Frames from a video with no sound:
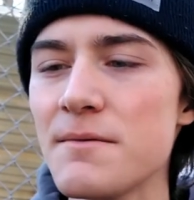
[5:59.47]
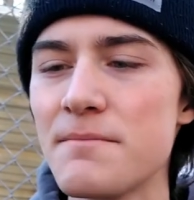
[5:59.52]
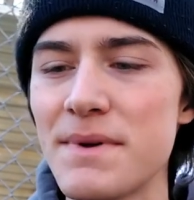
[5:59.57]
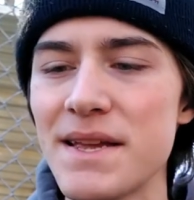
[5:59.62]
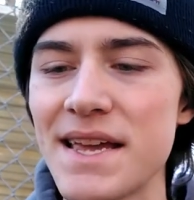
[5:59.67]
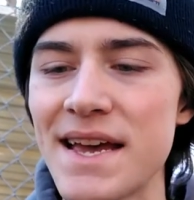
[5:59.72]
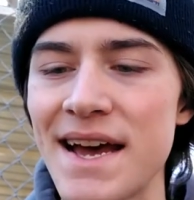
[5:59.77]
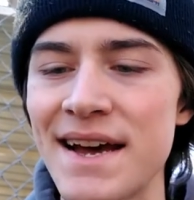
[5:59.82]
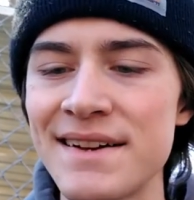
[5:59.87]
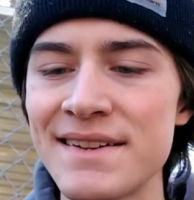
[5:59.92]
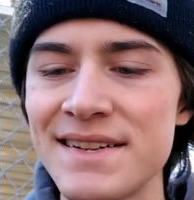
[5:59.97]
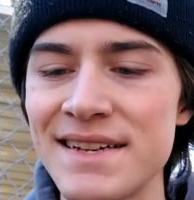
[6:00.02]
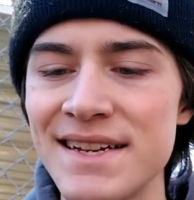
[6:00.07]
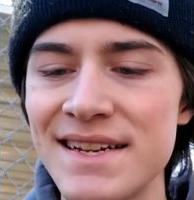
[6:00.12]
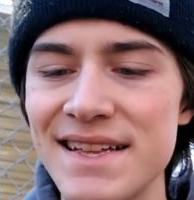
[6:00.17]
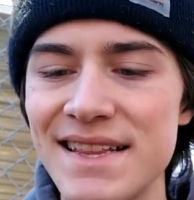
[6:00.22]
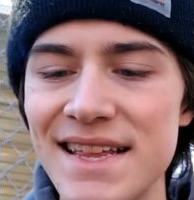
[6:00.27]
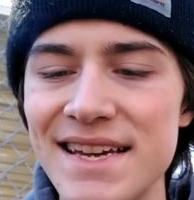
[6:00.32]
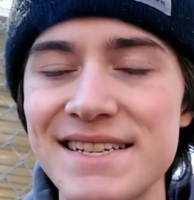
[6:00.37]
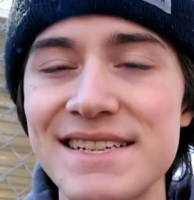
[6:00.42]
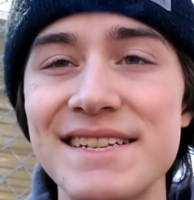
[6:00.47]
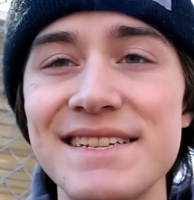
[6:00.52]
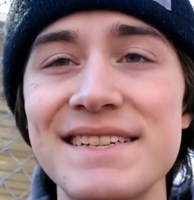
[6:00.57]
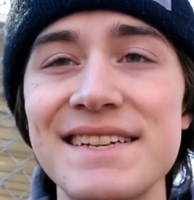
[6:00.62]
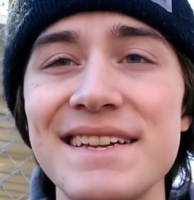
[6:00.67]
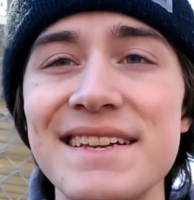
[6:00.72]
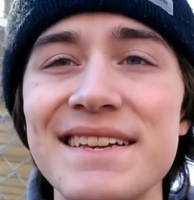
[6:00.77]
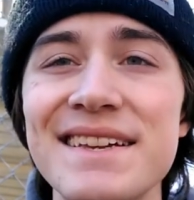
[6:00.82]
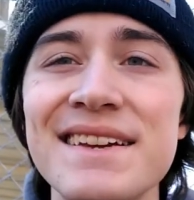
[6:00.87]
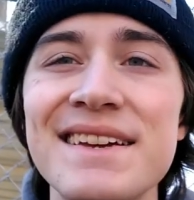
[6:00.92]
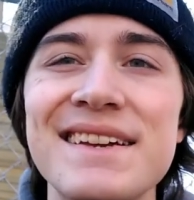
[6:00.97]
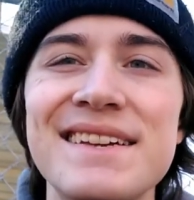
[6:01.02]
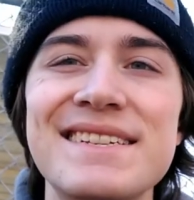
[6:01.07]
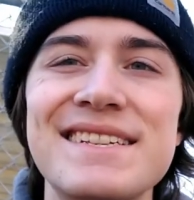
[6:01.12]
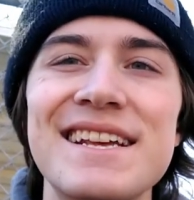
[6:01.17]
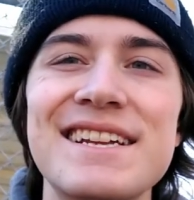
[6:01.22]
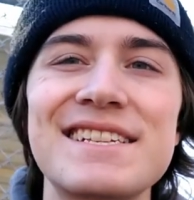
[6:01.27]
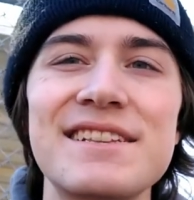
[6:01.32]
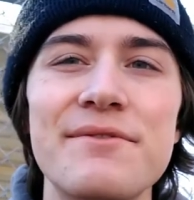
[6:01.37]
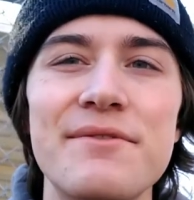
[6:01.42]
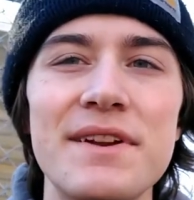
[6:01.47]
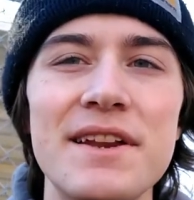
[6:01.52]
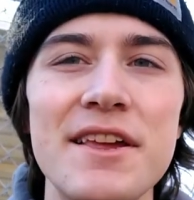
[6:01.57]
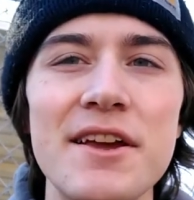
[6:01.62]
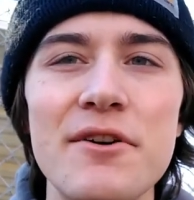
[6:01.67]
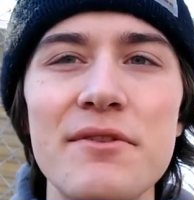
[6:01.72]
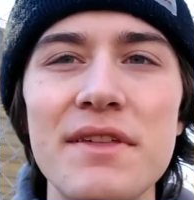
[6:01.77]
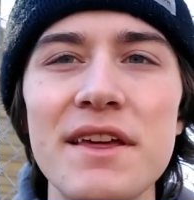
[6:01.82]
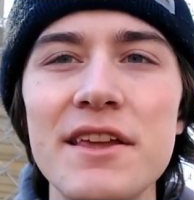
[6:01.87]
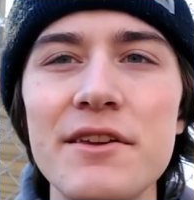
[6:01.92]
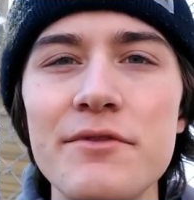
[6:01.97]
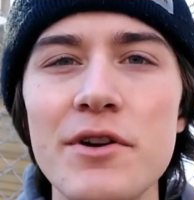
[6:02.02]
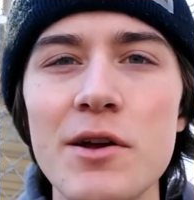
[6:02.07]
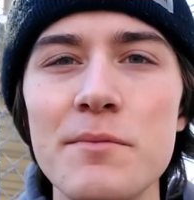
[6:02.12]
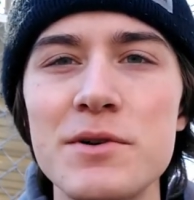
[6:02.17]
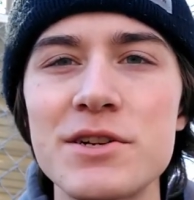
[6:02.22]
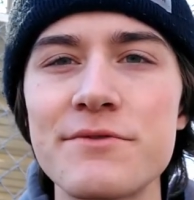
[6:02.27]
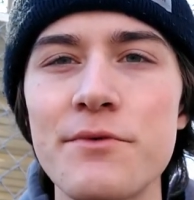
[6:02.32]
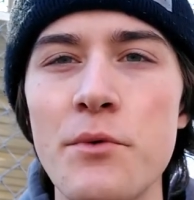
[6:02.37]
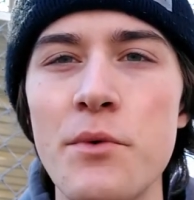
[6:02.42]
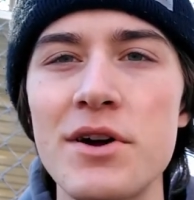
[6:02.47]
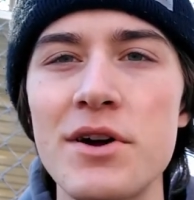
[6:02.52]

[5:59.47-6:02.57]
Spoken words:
But yeah. That's the ciggy, so that's the video. Thank you very much for